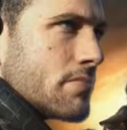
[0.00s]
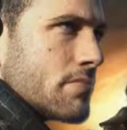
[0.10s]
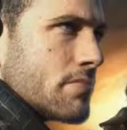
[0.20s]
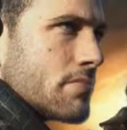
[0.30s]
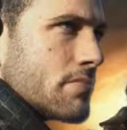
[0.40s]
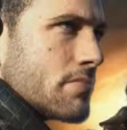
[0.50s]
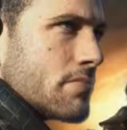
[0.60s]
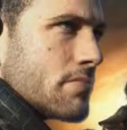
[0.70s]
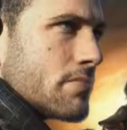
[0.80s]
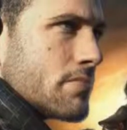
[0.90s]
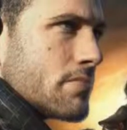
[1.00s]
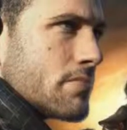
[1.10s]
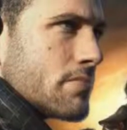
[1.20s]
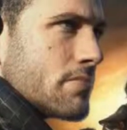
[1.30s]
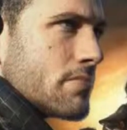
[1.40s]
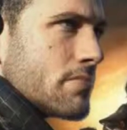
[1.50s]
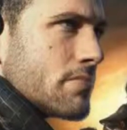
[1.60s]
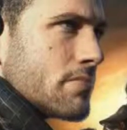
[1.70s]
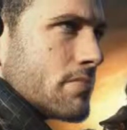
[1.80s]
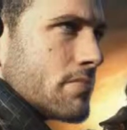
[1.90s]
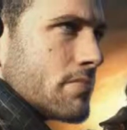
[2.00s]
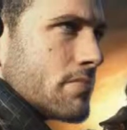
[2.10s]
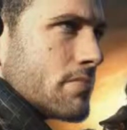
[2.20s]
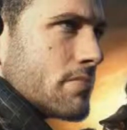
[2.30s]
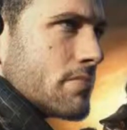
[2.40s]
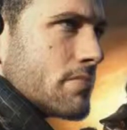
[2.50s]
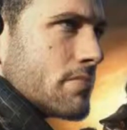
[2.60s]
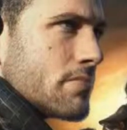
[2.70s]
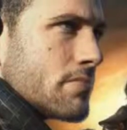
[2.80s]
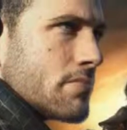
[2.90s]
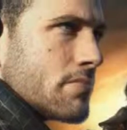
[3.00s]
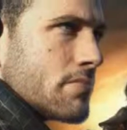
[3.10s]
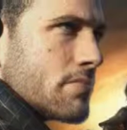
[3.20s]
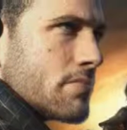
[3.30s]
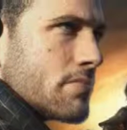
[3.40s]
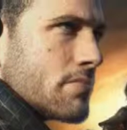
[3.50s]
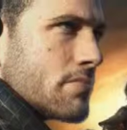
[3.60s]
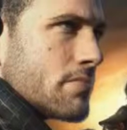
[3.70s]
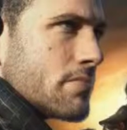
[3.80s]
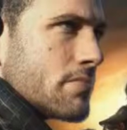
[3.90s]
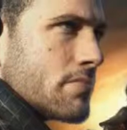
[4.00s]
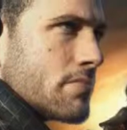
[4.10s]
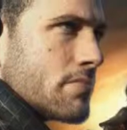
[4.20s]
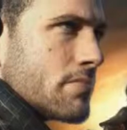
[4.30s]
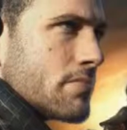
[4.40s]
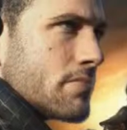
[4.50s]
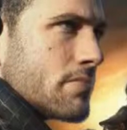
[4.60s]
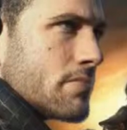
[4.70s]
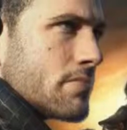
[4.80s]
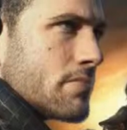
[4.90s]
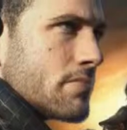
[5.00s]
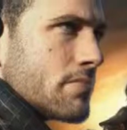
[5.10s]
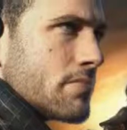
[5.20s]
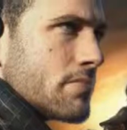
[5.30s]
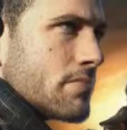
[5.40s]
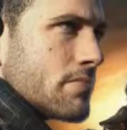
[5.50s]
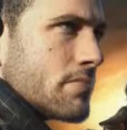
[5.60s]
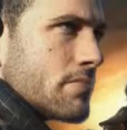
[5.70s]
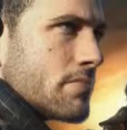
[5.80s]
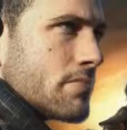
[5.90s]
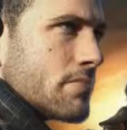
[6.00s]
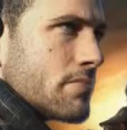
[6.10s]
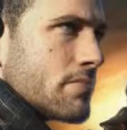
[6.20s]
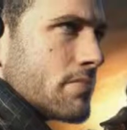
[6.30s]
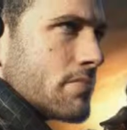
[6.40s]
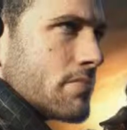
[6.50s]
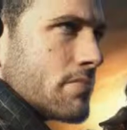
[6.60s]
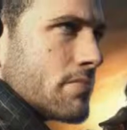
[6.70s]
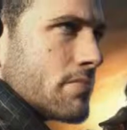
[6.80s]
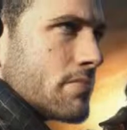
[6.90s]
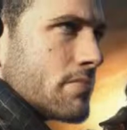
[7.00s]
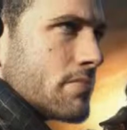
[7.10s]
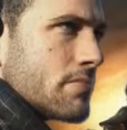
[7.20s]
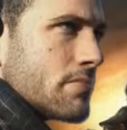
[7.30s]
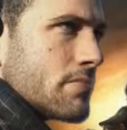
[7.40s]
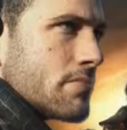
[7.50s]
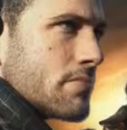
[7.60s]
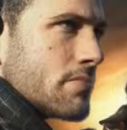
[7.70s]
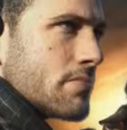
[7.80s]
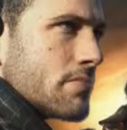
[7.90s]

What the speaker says: The person shown says nothing.